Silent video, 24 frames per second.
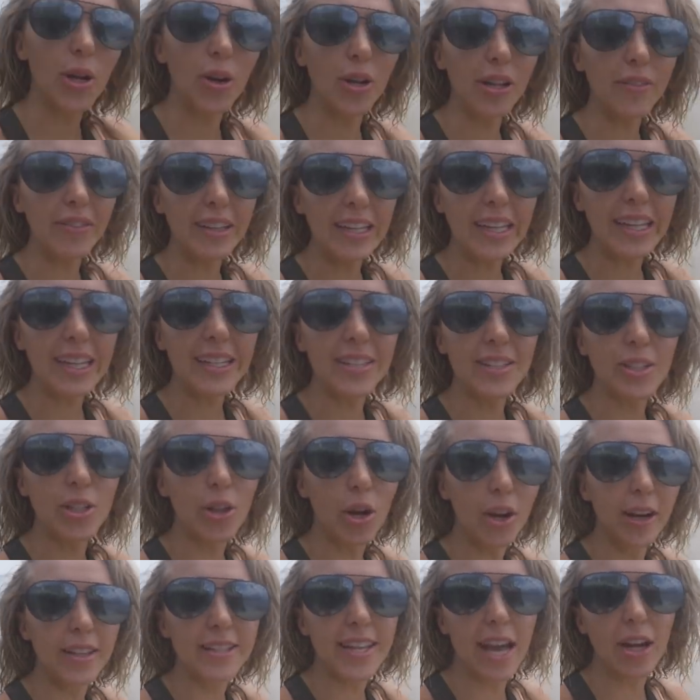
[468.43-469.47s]
don't even need to
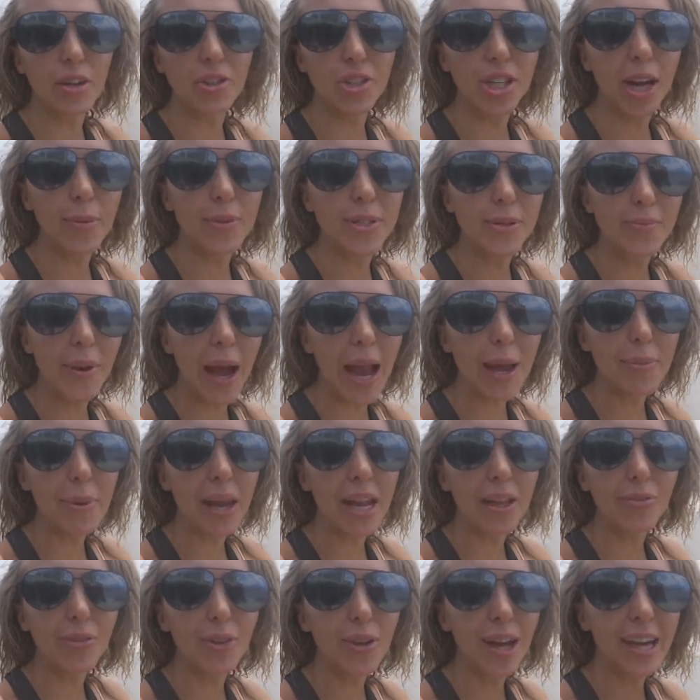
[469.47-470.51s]
go to the tackle shop to buy
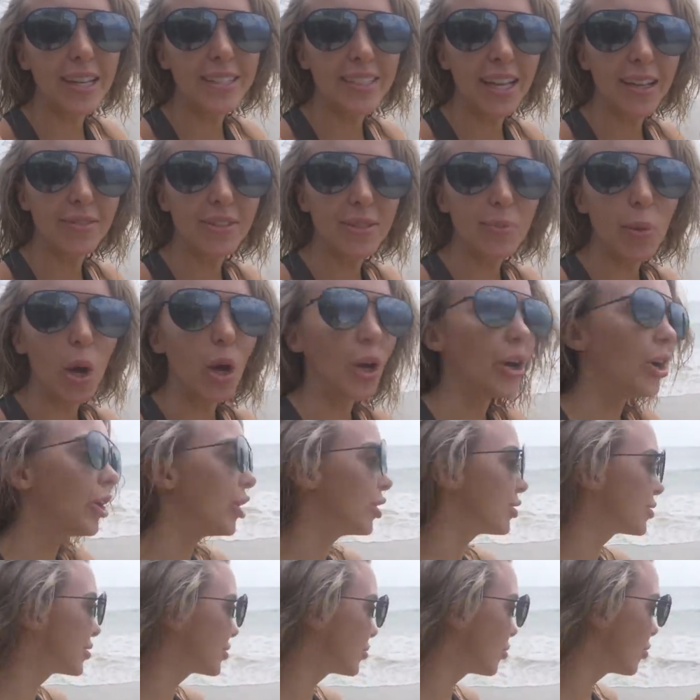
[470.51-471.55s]
bait if you guys have small
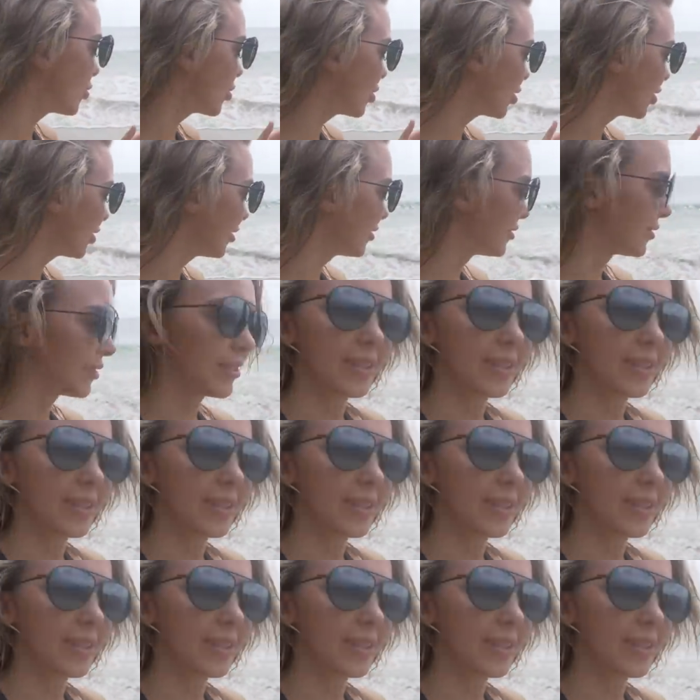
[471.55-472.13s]
hooks or